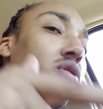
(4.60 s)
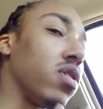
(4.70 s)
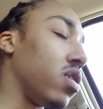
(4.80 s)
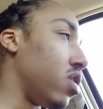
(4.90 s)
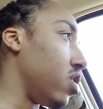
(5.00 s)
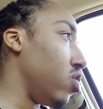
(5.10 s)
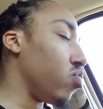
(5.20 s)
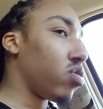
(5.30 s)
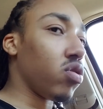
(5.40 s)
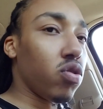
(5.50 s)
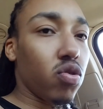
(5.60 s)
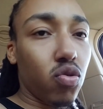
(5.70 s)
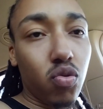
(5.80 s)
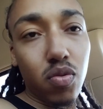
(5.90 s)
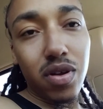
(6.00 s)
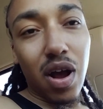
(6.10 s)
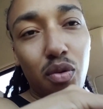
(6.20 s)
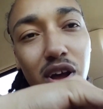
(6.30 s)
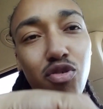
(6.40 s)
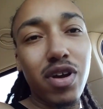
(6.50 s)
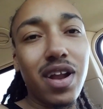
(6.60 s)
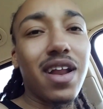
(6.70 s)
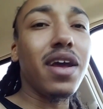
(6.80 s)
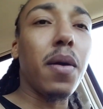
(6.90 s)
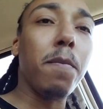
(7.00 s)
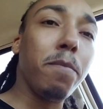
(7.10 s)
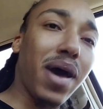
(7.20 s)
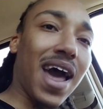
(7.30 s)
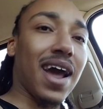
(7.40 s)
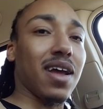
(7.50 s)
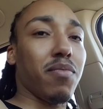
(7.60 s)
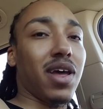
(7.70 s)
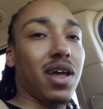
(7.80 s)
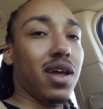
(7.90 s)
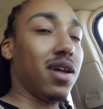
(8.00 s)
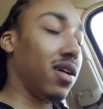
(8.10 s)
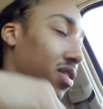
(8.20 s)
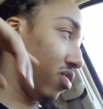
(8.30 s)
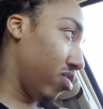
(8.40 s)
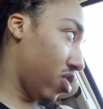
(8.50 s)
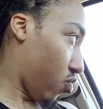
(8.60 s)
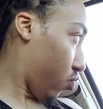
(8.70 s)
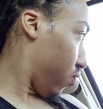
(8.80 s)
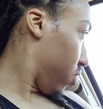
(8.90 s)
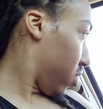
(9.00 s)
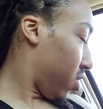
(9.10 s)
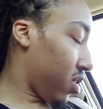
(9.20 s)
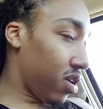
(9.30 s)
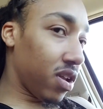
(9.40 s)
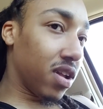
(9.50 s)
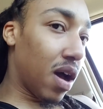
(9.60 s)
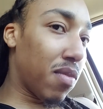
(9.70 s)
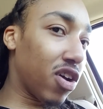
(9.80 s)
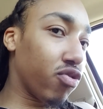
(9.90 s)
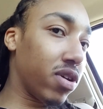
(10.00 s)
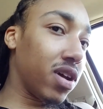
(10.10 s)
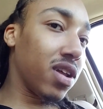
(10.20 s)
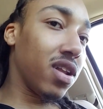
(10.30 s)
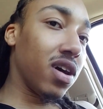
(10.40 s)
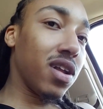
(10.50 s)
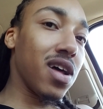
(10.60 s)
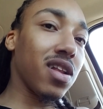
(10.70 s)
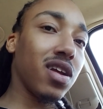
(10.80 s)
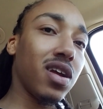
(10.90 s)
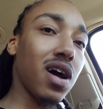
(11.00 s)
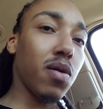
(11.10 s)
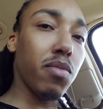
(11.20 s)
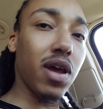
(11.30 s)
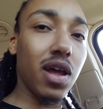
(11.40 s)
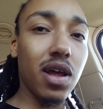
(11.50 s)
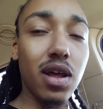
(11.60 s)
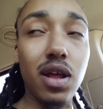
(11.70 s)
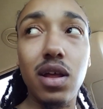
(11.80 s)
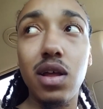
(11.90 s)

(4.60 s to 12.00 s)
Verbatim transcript: good, YouTube? Shop right dread that nigga back, man. You know, just got my dreads done at the shop, man.